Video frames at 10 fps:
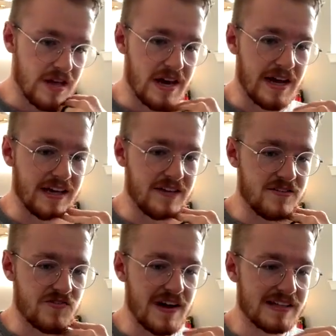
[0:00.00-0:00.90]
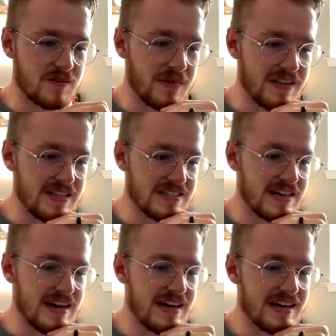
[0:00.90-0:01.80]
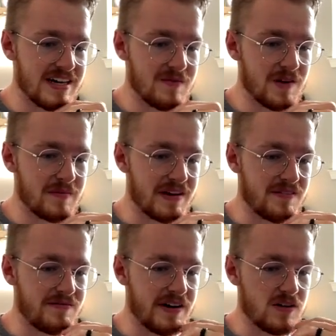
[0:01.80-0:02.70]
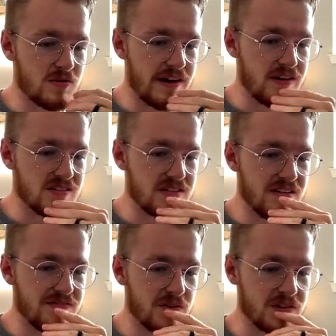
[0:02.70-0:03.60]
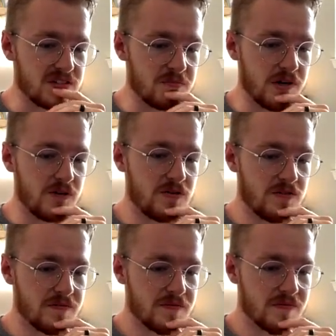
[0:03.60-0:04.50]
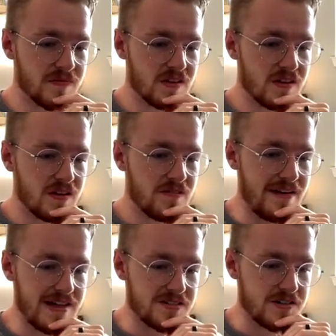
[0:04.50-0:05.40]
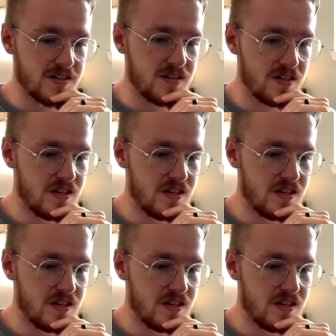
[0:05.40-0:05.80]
And I get distracted by this guy. Come on, man. Final round. Stay focused, Bo. Faster.